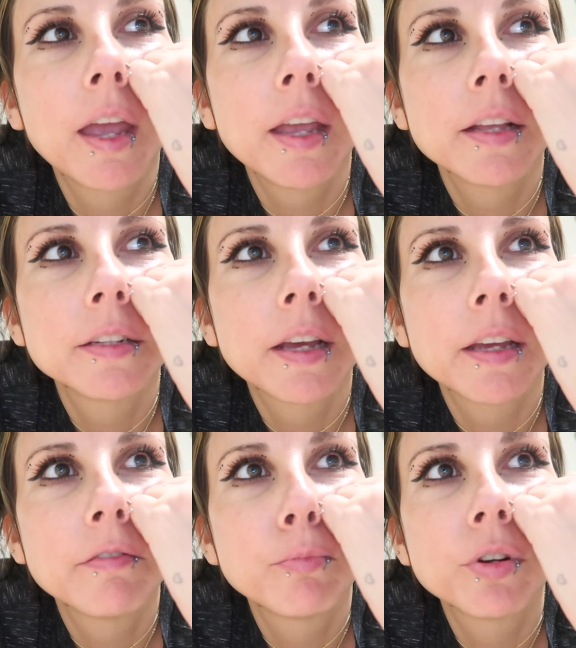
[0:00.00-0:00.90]
And I
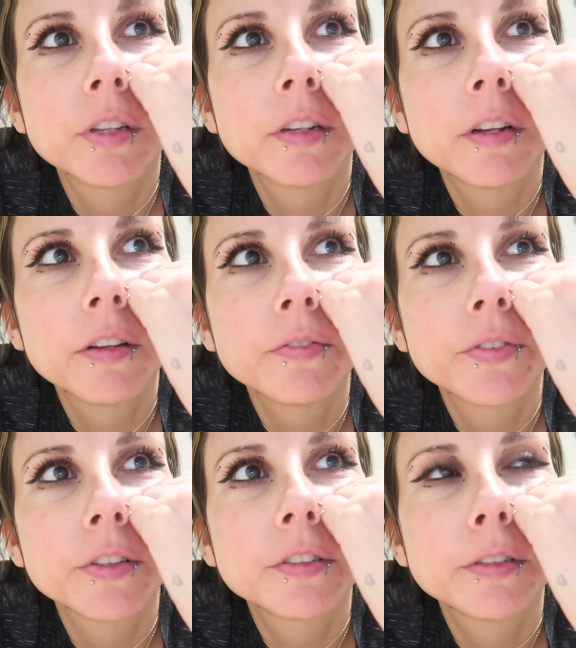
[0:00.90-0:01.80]
have more than enough
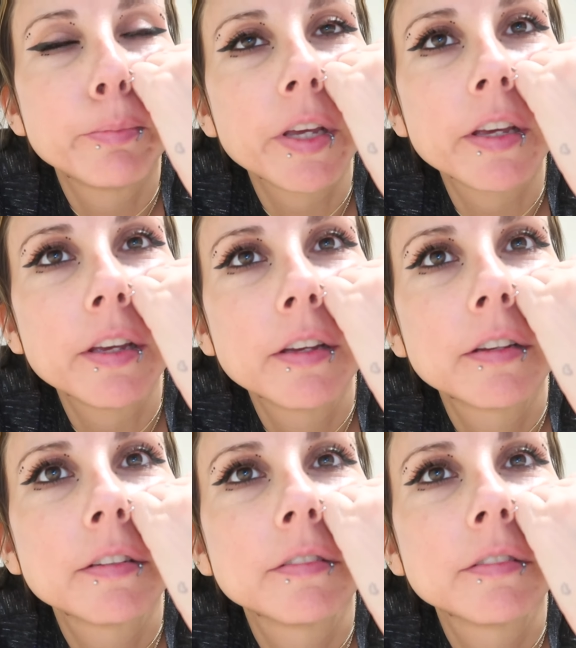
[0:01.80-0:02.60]
to pay